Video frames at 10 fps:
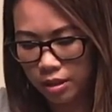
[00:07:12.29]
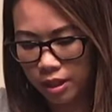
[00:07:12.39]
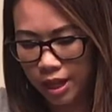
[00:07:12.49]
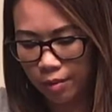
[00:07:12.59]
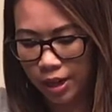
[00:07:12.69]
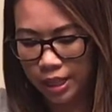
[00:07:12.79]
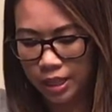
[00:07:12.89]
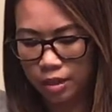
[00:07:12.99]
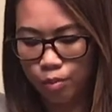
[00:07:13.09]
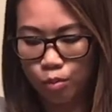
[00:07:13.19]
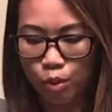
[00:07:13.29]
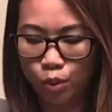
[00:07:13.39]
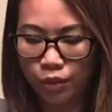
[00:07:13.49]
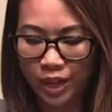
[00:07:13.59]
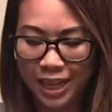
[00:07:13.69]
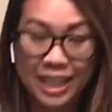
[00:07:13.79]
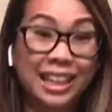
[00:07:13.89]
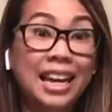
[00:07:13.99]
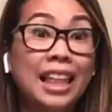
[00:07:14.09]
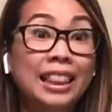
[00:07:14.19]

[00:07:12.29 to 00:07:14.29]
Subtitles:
so that way it doesn't move, and I can